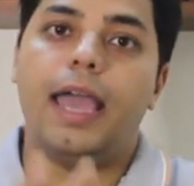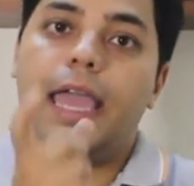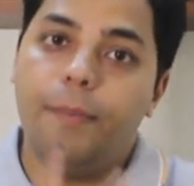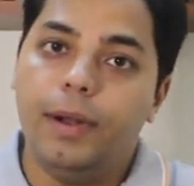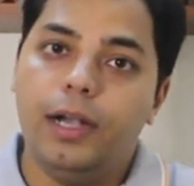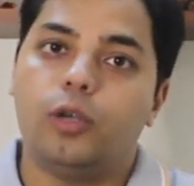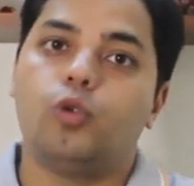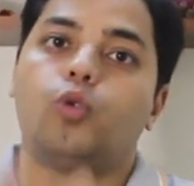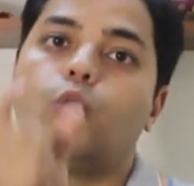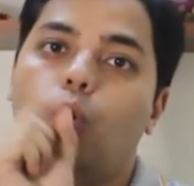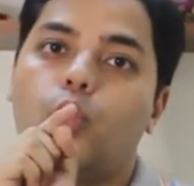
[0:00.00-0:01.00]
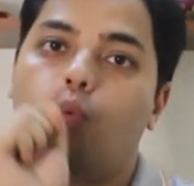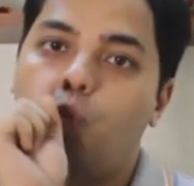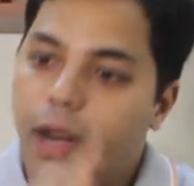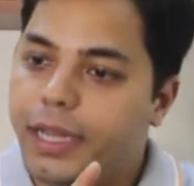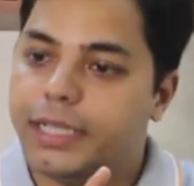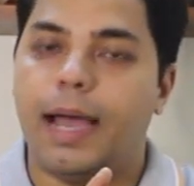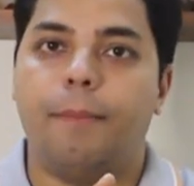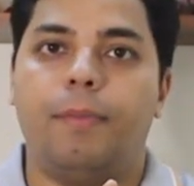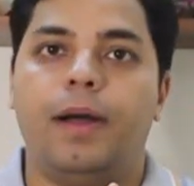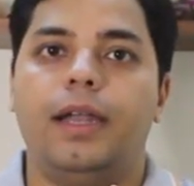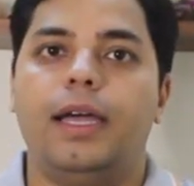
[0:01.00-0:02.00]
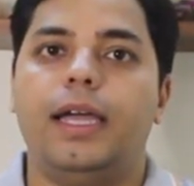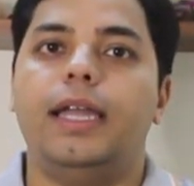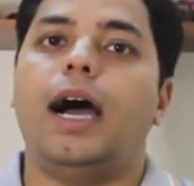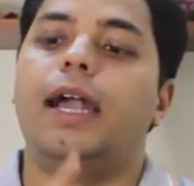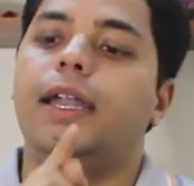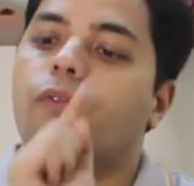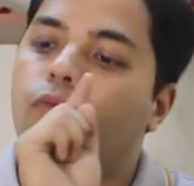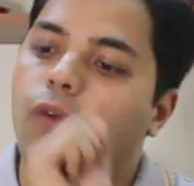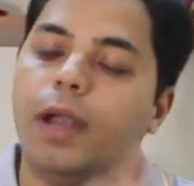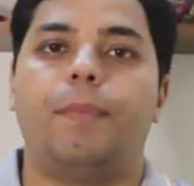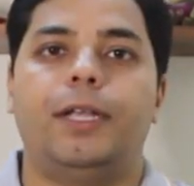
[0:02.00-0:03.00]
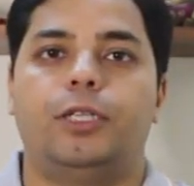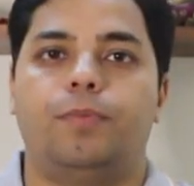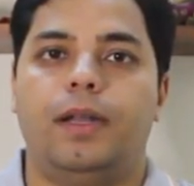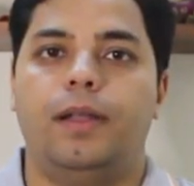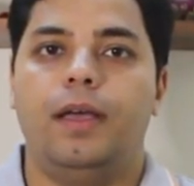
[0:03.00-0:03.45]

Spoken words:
able to quote one example in under one principle,